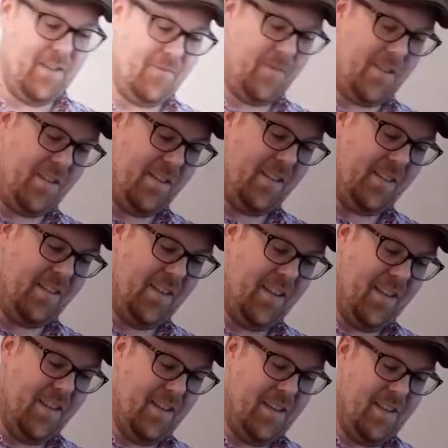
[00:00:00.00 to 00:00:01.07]
which is
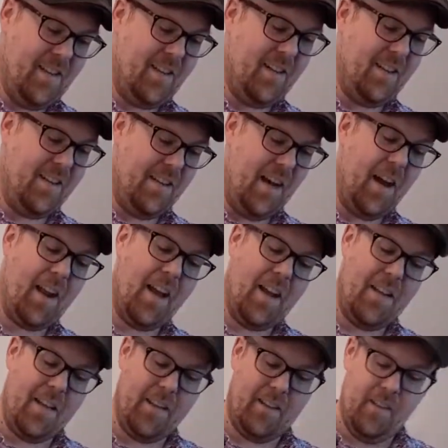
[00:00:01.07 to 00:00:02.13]
not
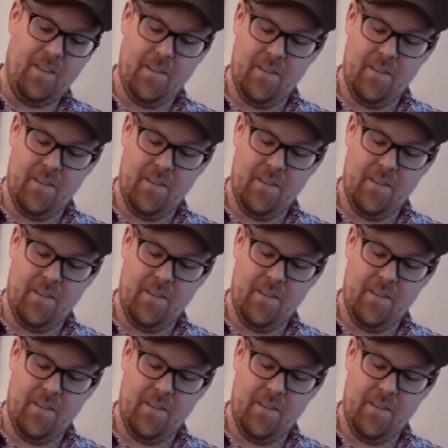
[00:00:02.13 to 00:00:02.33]
ideal